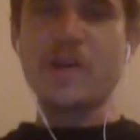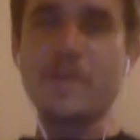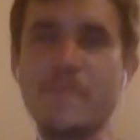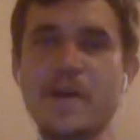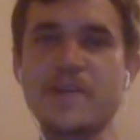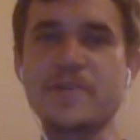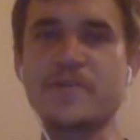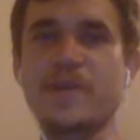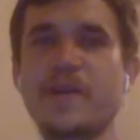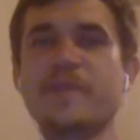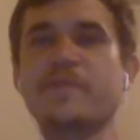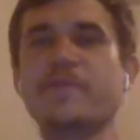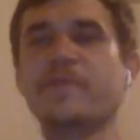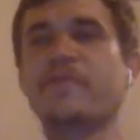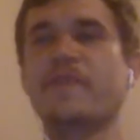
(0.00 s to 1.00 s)
I'm not doing any
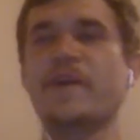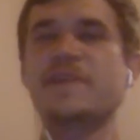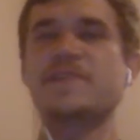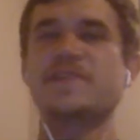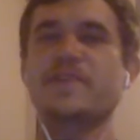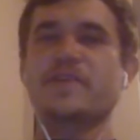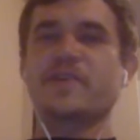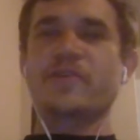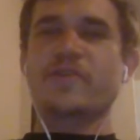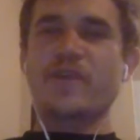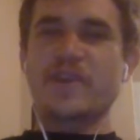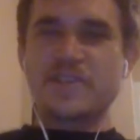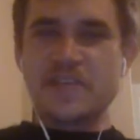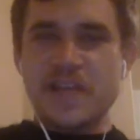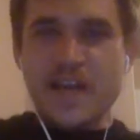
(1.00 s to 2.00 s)
real fancy or
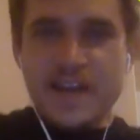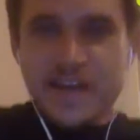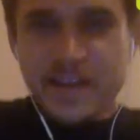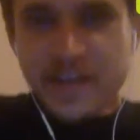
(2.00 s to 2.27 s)
crazy editing